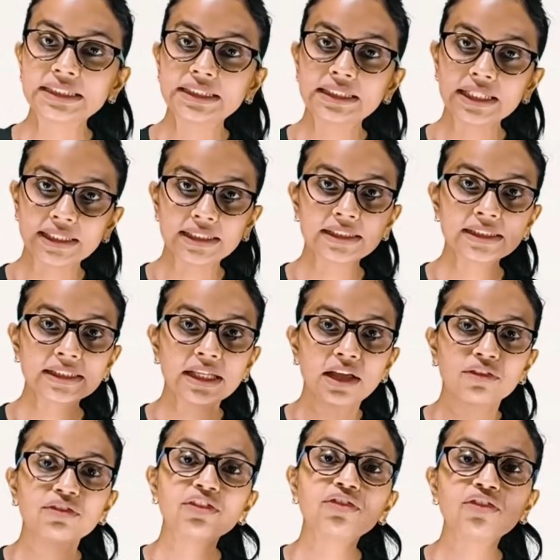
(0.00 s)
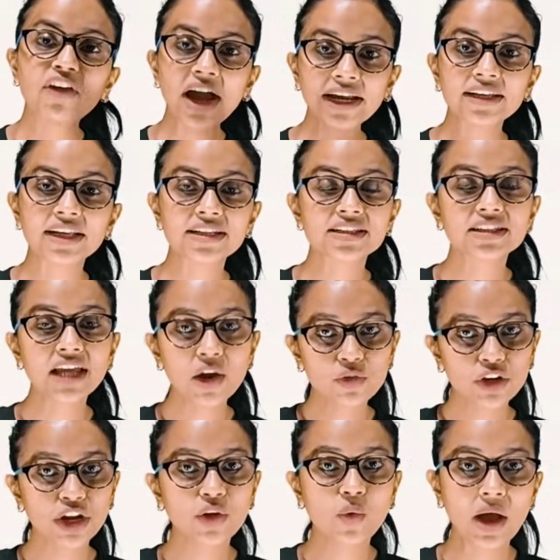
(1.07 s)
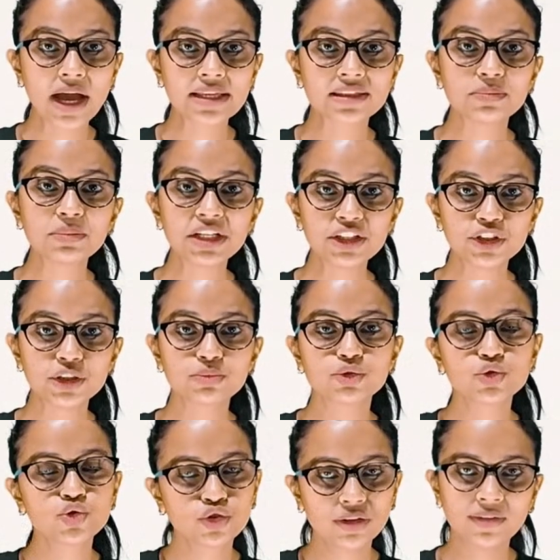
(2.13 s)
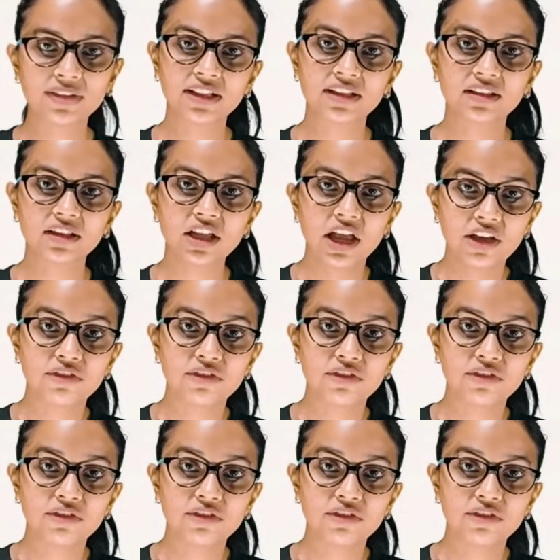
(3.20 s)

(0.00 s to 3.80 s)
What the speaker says: Thus, we find that sound requires a medium to travel,